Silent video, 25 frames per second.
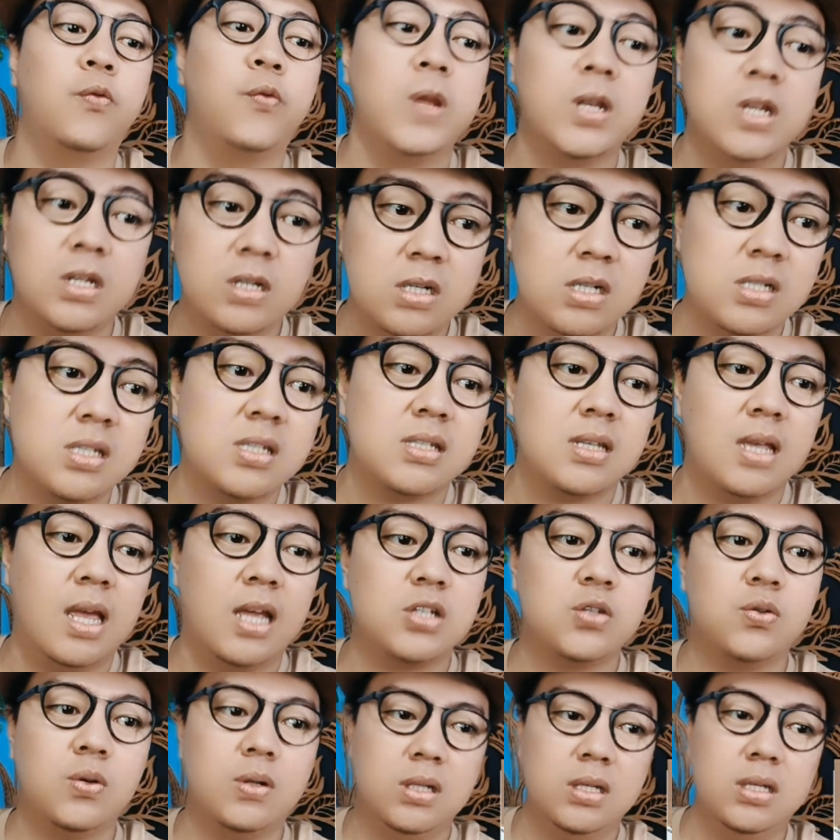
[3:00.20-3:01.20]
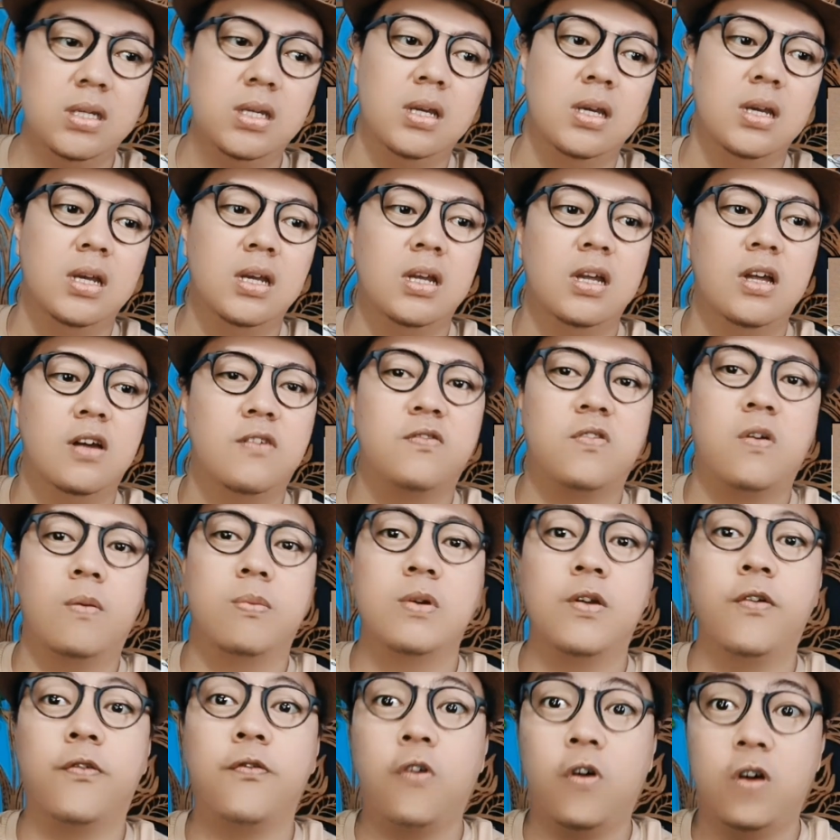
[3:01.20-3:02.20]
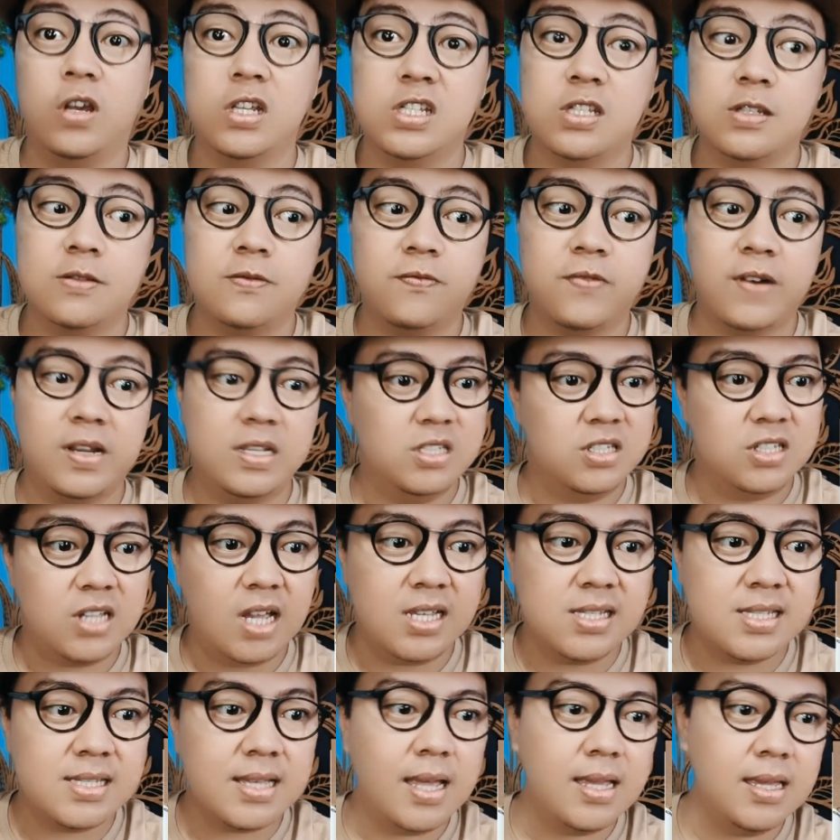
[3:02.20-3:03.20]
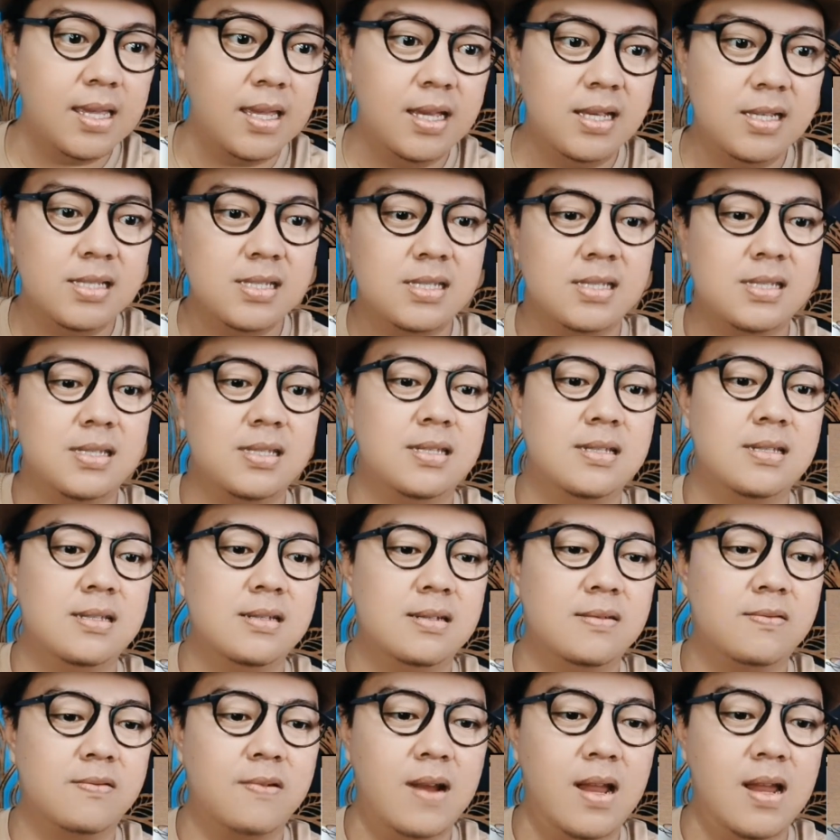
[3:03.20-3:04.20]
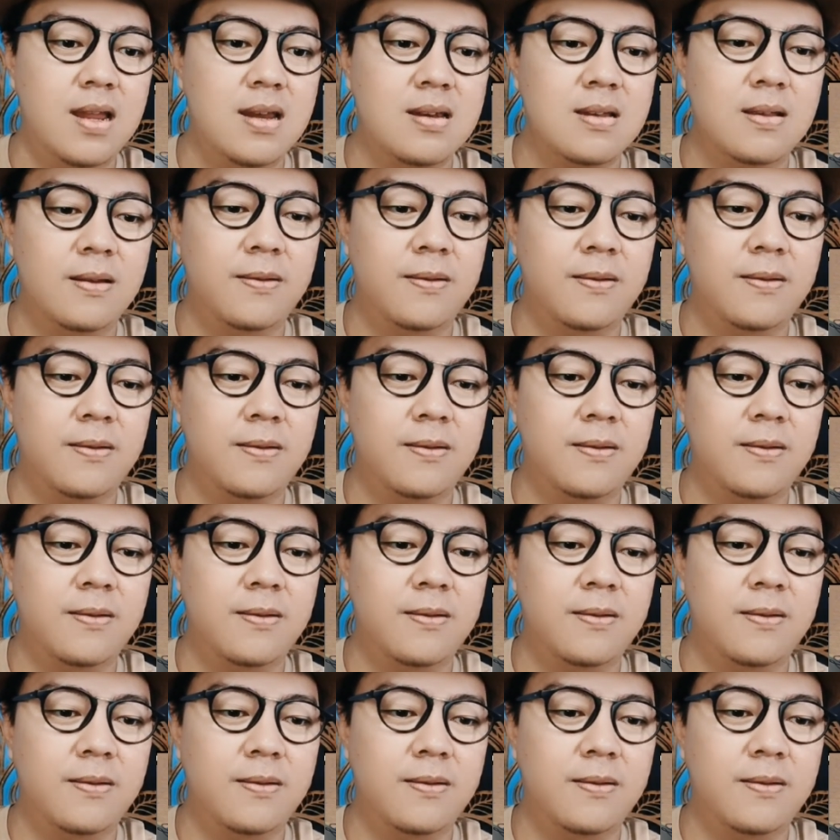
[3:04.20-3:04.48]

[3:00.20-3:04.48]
winners actually from The Voice franchise, I guess, right?